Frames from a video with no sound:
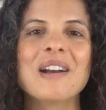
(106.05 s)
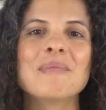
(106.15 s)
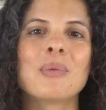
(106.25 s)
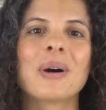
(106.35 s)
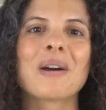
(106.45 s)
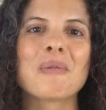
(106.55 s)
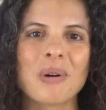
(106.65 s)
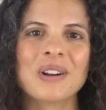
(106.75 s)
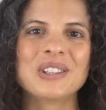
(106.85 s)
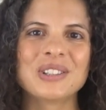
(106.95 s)
But what I
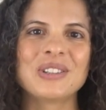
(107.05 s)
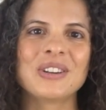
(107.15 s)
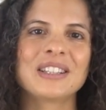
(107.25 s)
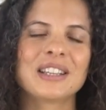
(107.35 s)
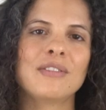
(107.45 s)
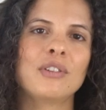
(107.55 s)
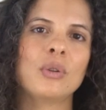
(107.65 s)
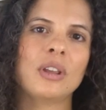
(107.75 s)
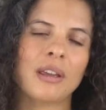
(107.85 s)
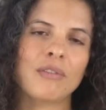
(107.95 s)
want to do is give
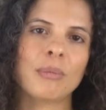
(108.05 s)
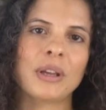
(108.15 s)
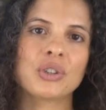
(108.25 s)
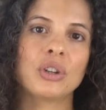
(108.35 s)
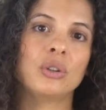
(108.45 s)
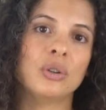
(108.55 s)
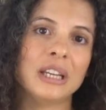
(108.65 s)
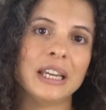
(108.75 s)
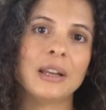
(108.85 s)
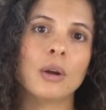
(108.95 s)
you the information you
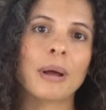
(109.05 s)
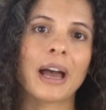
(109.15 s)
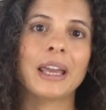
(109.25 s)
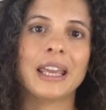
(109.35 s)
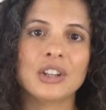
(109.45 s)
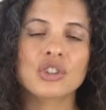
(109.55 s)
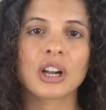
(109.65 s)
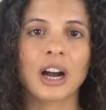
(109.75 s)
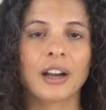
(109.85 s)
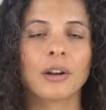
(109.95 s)
need about each
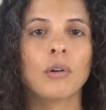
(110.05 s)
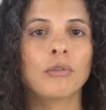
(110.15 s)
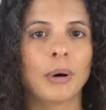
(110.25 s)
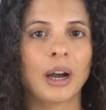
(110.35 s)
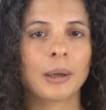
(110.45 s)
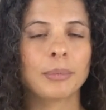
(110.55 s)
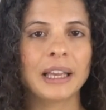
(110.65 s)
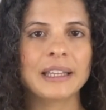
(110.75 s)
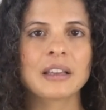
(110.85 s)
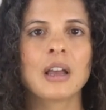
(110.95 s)
kind of
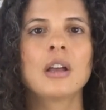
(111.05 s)
marketplace